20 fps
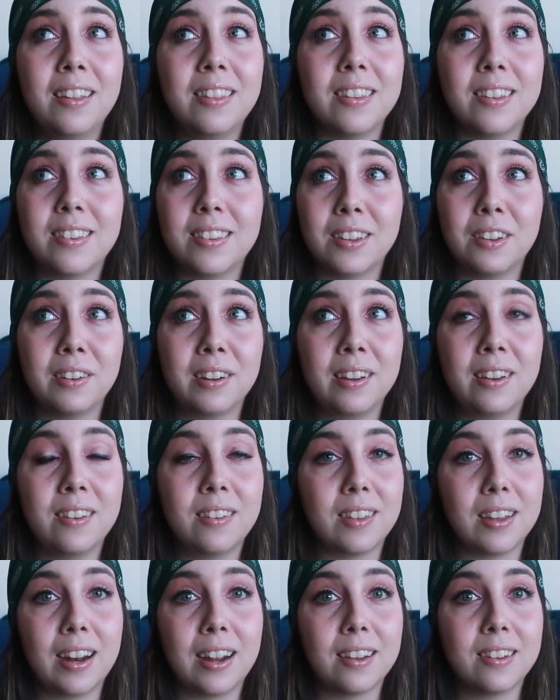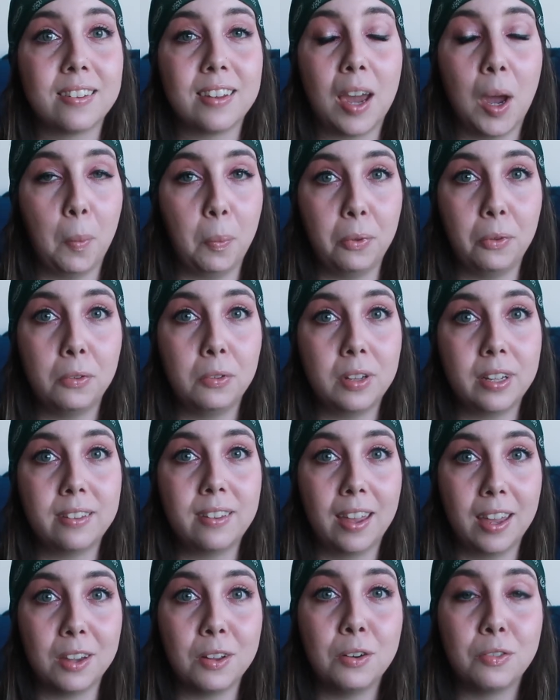the series that has absolutely
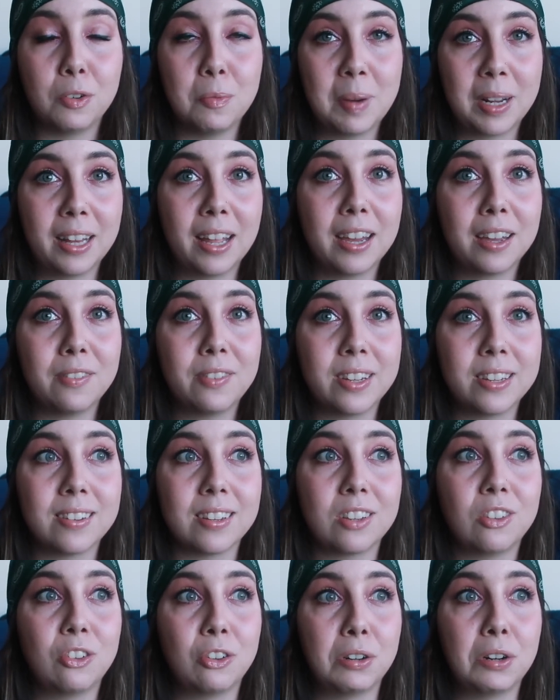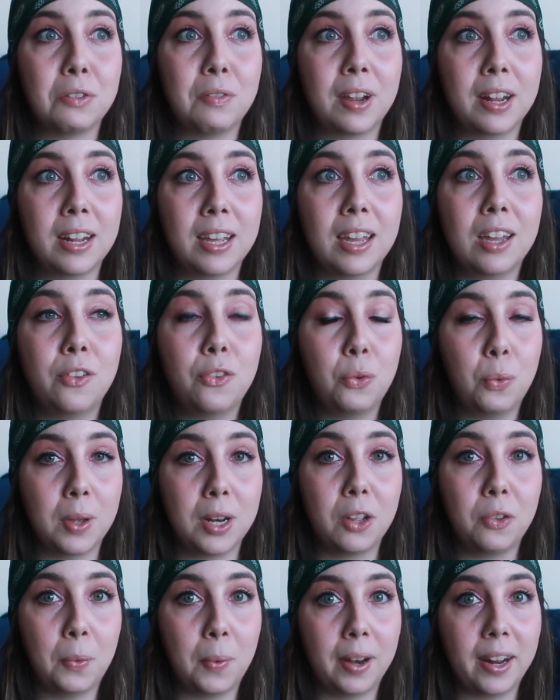taken over my life since I started writing it in
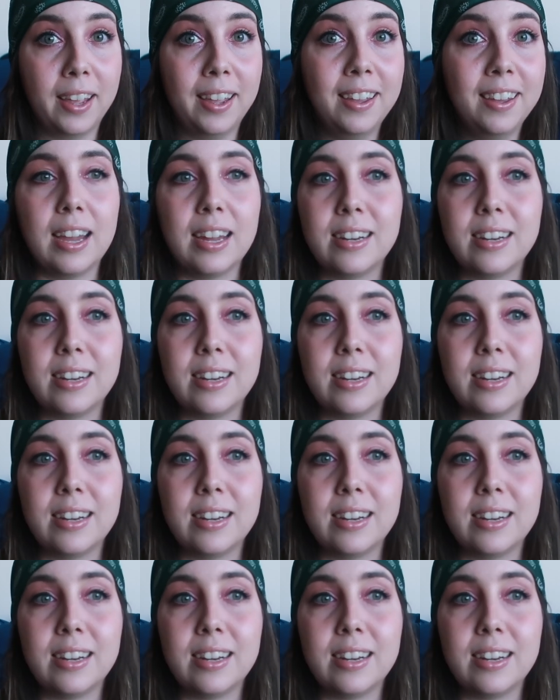2020.